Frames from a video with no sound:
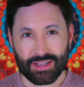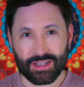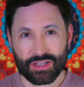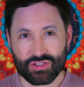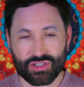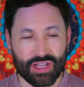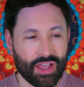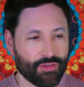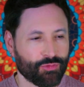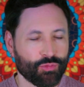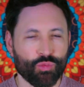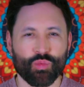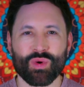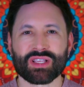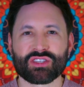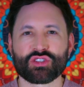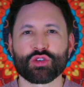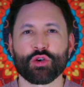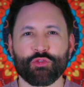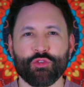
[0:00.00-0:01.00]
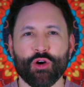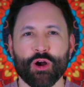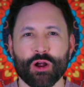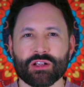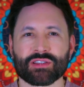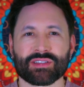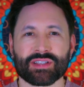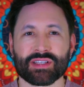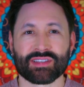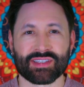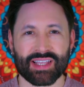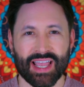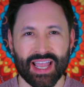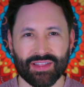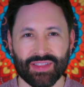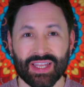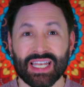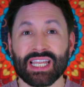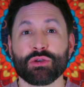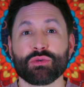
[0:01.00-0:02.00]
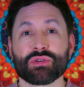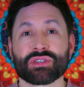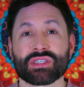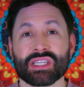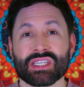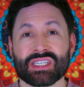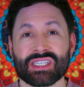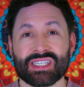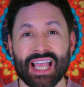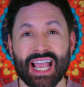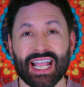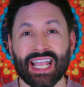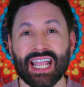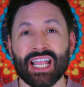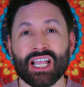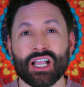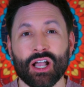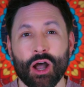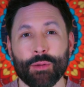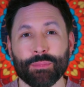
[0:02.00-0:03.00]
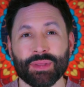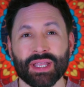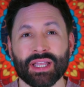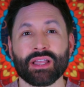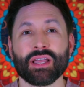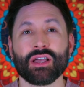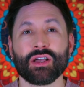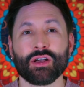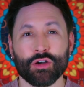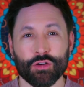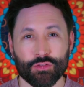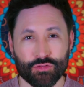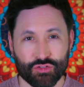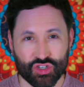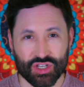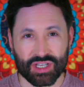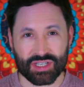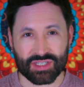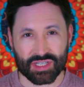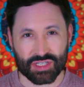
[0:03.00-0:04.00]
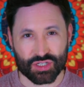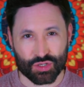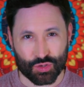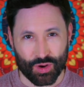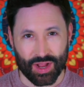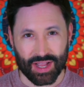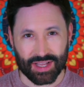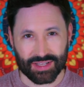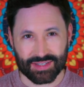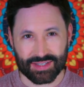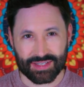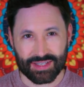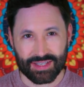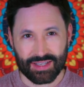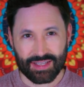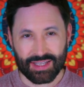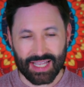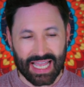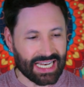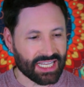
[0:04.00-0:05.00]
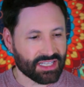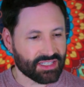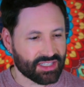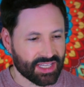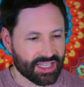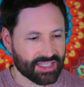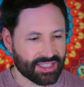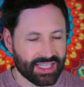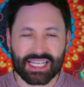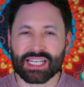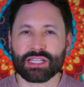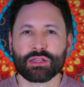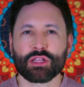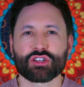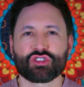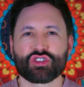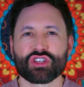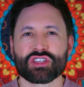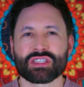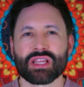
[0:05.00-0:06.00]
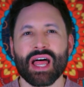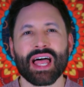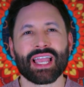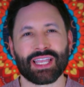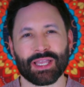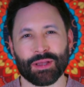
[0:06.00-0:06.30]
Jeff went so far as to say that he was the second coming of Jesus Christ and insisted he looked just like